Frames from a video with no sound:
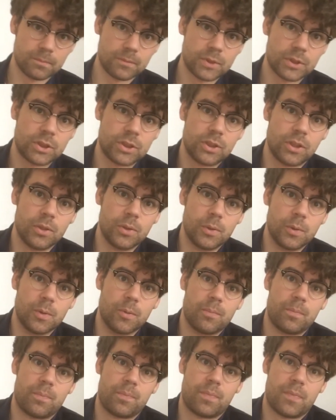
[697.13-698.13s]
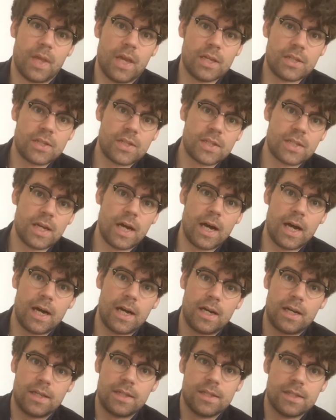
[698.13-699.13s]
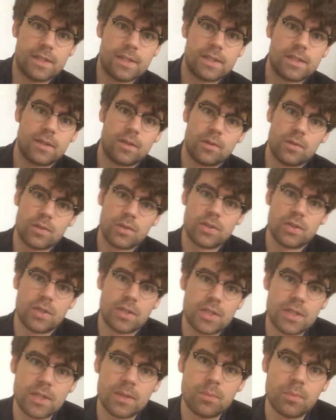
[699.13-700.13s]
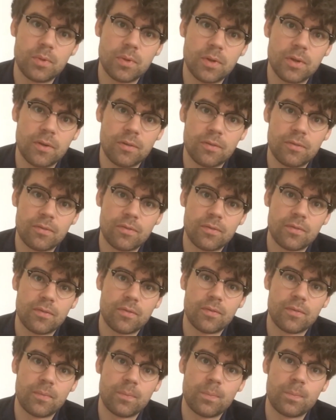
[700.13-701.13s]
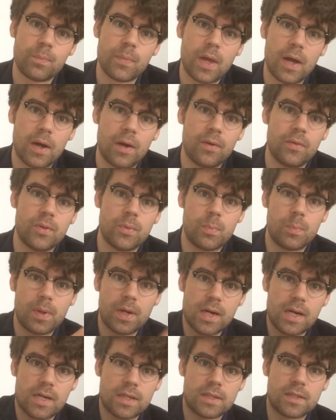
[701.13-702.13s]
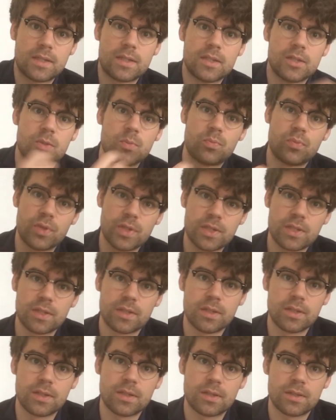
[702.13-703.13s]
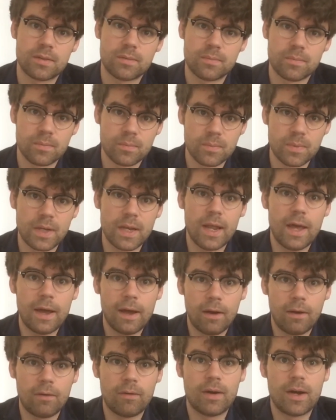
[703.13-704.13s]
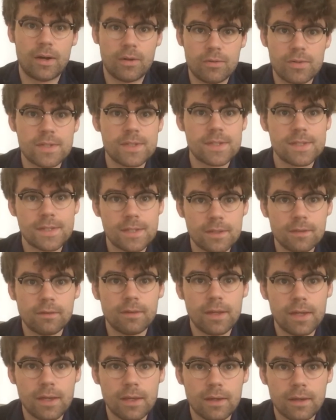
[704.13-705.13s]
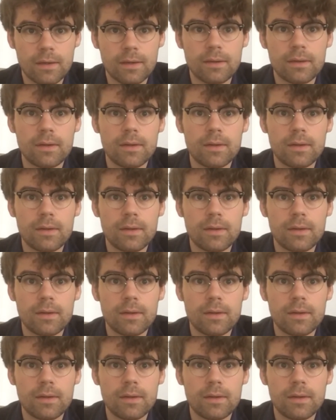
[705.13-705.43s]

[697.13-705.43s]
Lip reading: So a scar is also a symbol of how the past is present now, how it's still here.